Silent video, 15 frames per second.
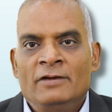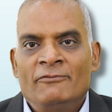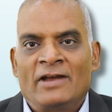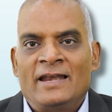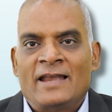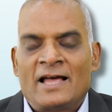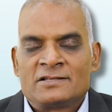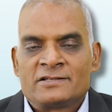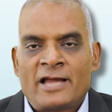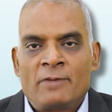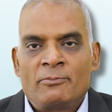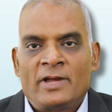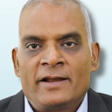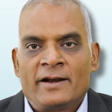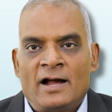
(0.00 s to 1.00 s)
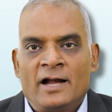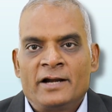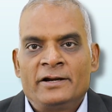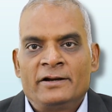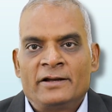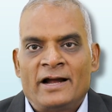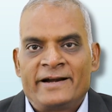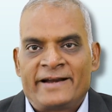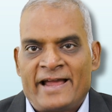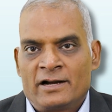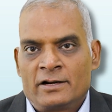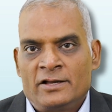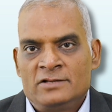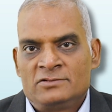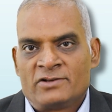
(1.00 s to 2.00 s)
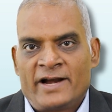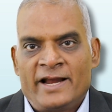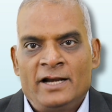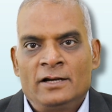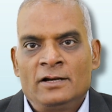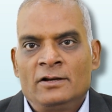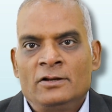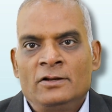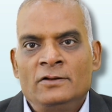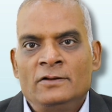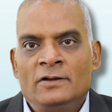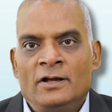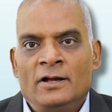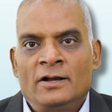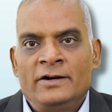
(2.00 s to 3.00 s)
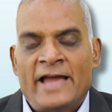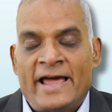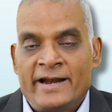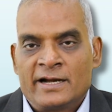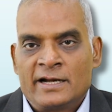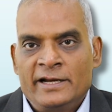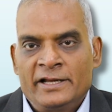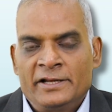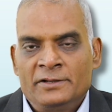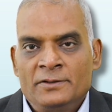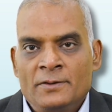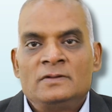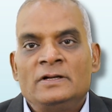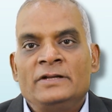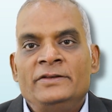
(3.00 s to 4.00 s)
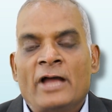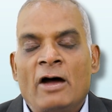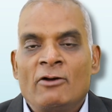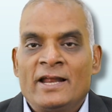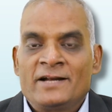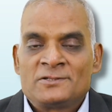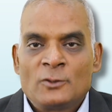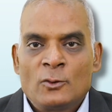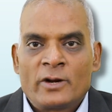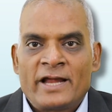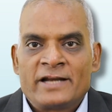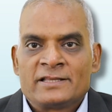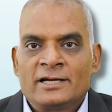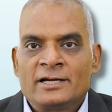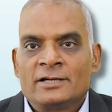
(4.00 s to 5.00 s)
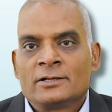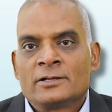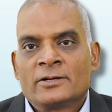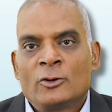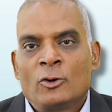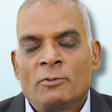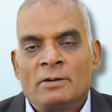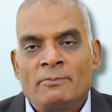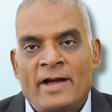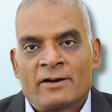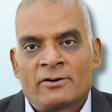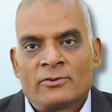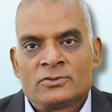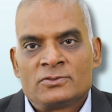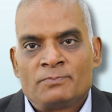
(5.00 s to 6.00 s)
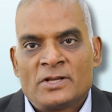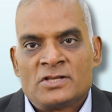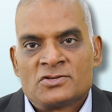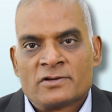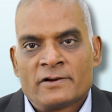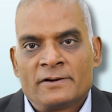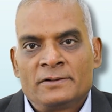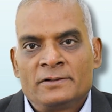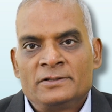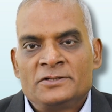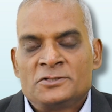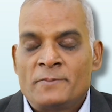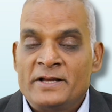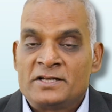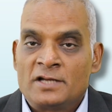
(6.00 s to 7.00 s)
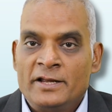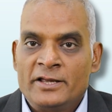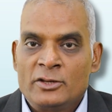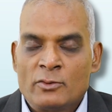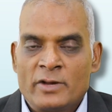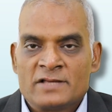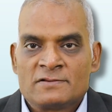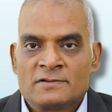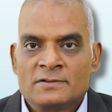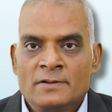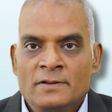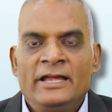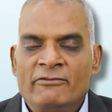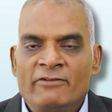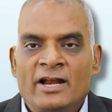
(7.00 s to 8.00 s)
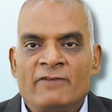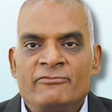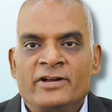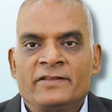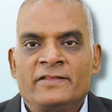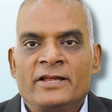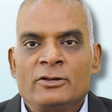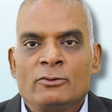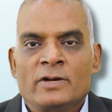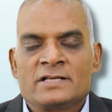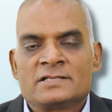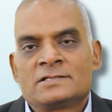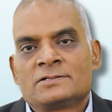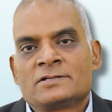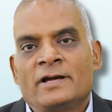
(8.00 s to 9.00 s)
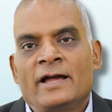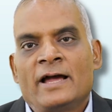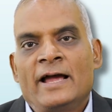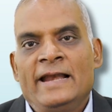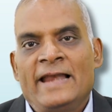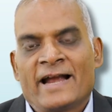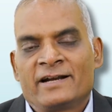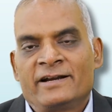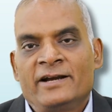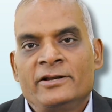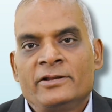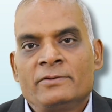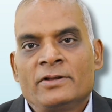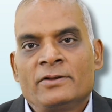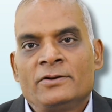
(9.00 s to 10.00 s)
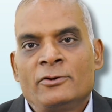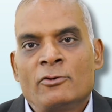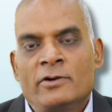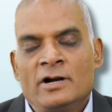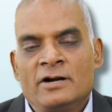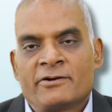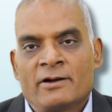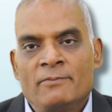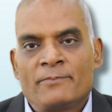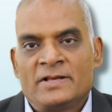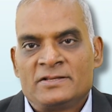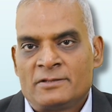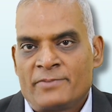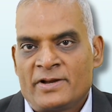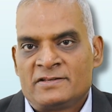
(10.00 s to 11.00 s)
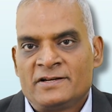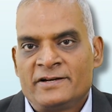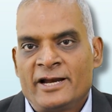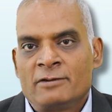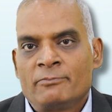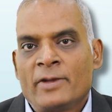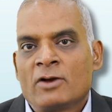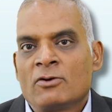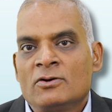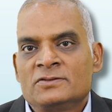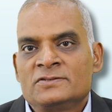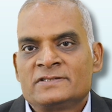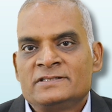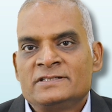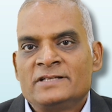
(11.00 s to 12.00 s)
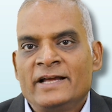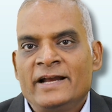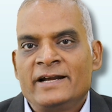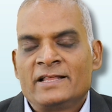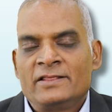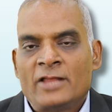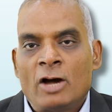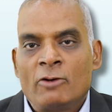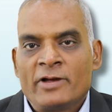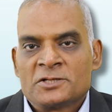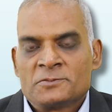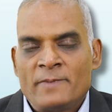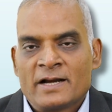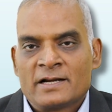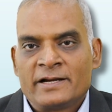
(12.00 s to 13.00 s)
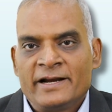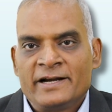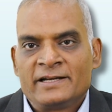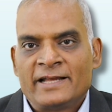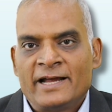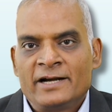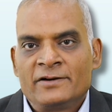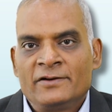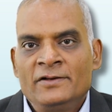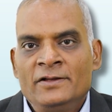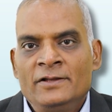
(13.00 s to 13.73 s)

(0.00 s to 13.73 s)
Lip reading: when last time Iran attacked Israel directly. Now let's look at the global macros picture, especially US. Even after the US elected Donald Trump as the president, because it is now expected that